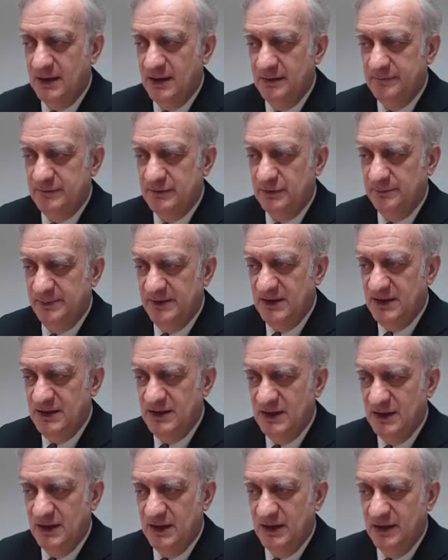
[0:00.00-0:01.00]
will
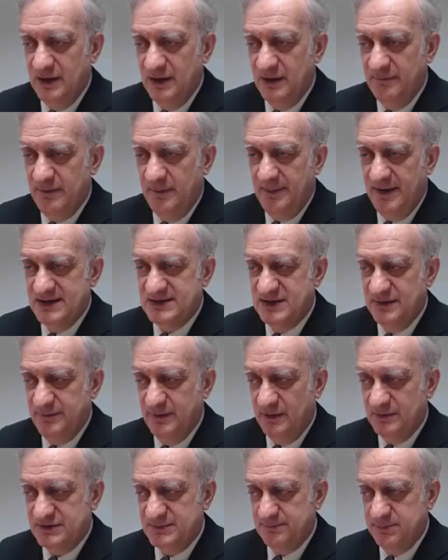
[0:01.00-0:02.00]
be the Passive
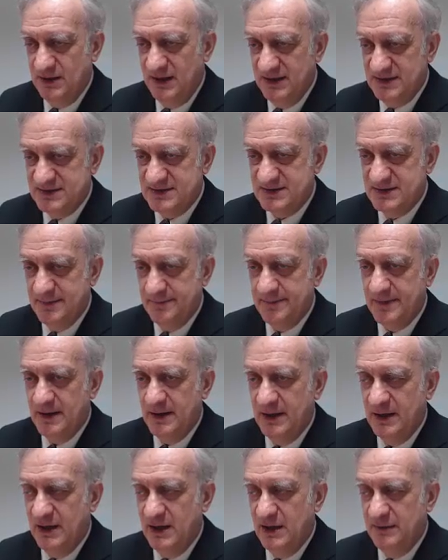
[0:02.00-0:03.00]
House Plus
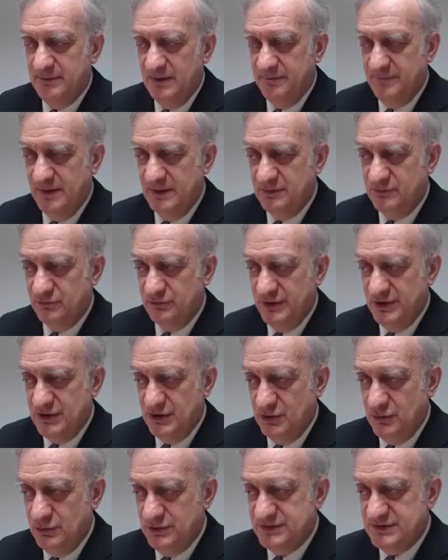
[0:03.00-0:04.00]
with a
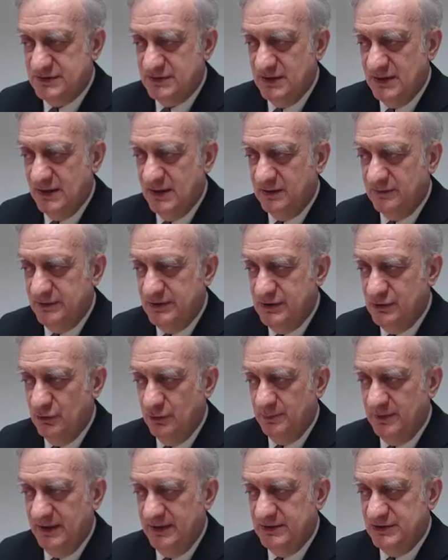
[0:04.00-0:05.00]
reduced
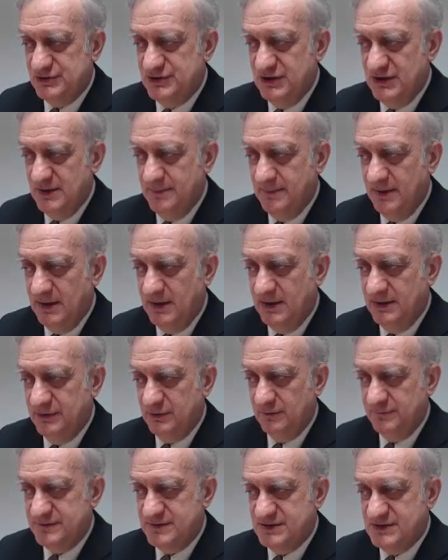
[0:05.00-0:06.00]
renewable energy demand
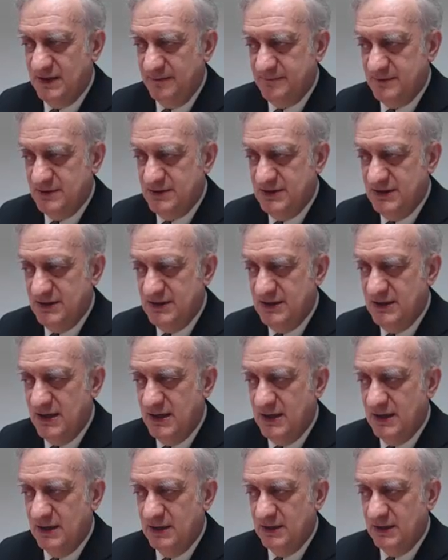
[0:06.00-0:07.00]
of
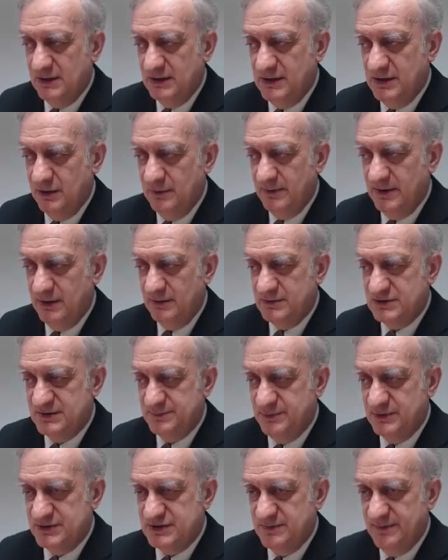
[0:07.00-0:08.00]
70 kilowatt hours
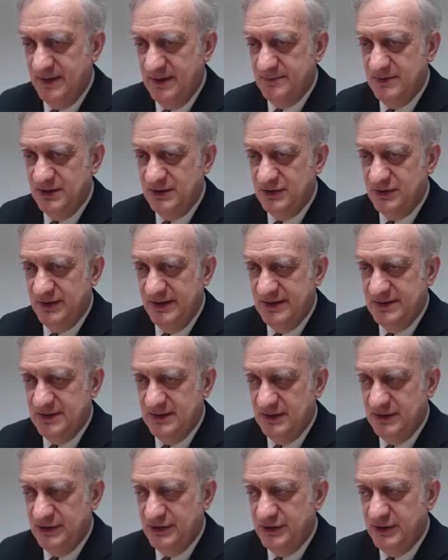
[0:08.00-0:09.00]
per square meter and
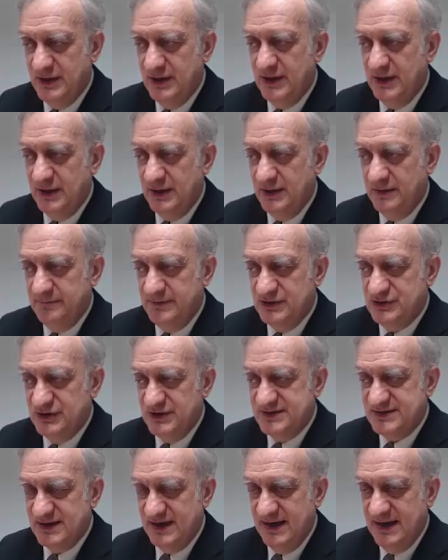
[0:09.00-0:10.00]
year, which
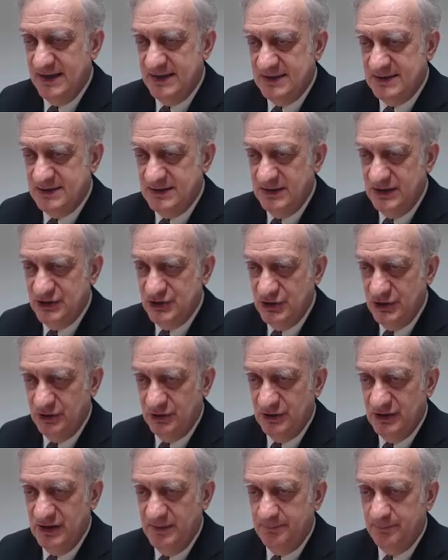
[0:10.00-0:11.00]
is
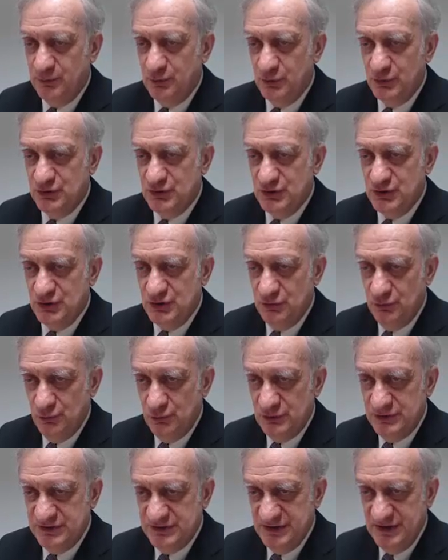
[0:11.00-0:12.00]
additionally
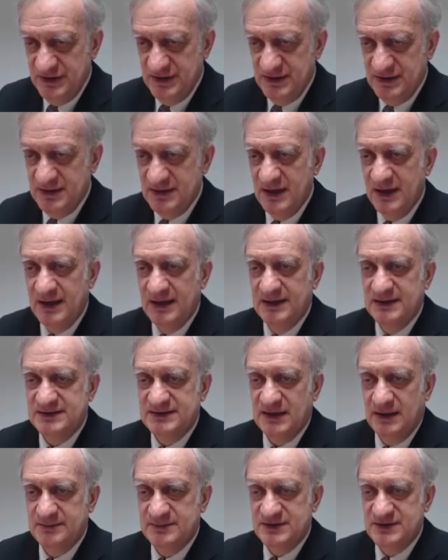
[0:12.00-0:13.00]
producing
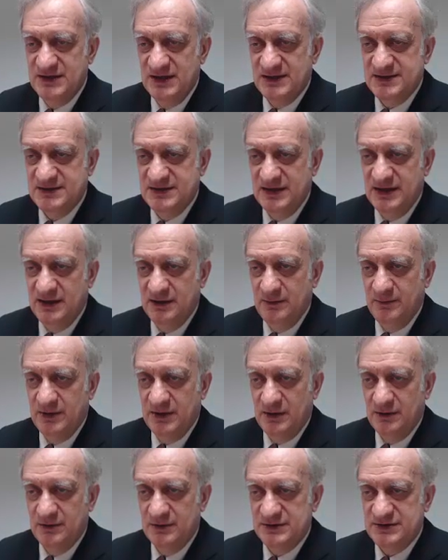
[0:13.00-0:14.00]
some 60 kilowatt
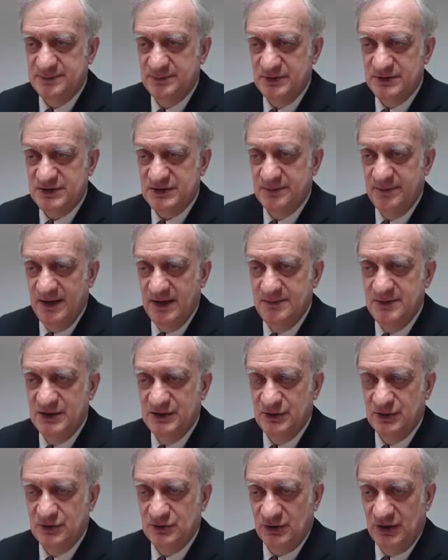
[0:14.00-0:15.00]
hours per square
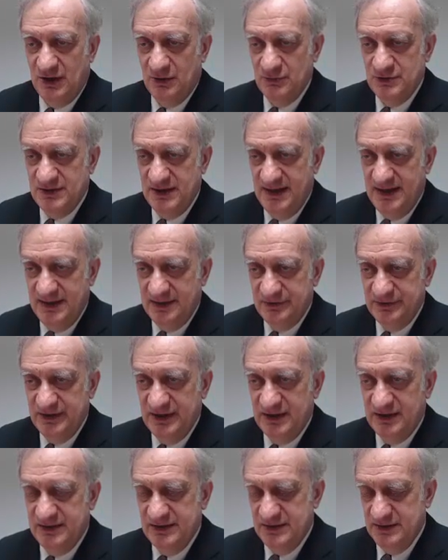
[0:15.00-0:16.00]
meter ground
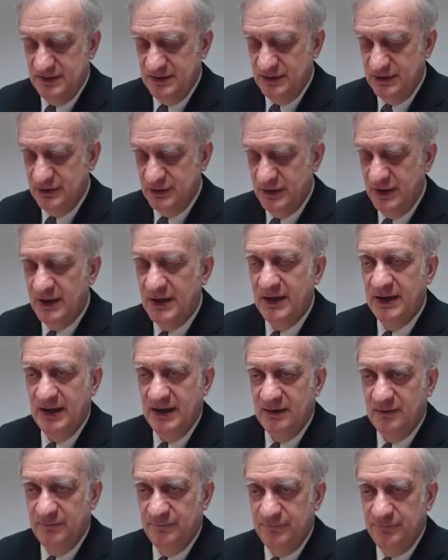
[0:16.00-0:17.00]
area and year
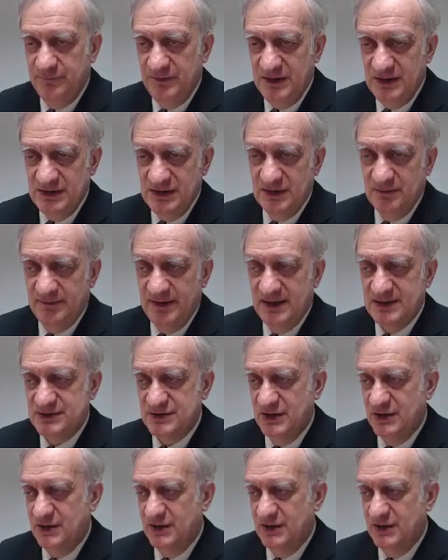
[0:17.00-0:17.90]
and feeding that